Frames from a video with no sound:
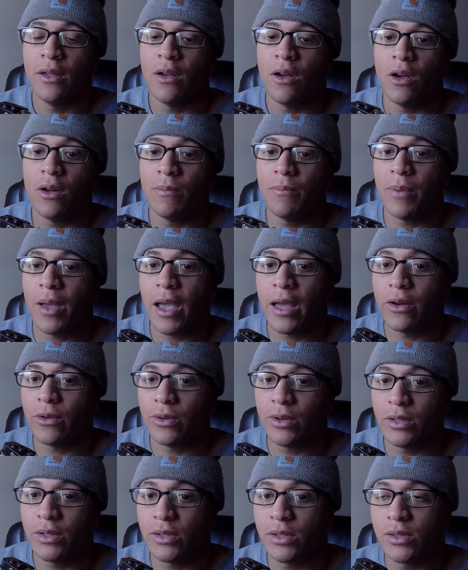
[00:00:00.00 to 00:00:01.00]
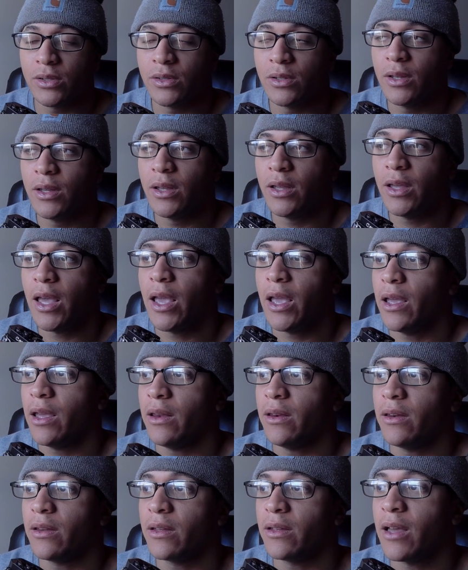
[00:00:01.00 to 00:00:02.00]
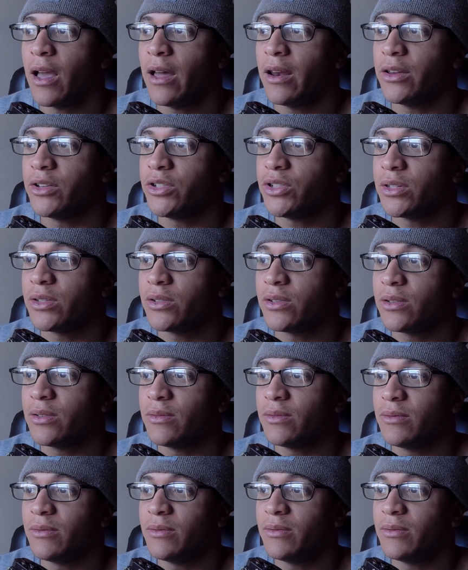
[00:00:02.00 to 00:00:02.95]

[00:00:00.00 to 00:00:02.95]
on batteries and kind of just,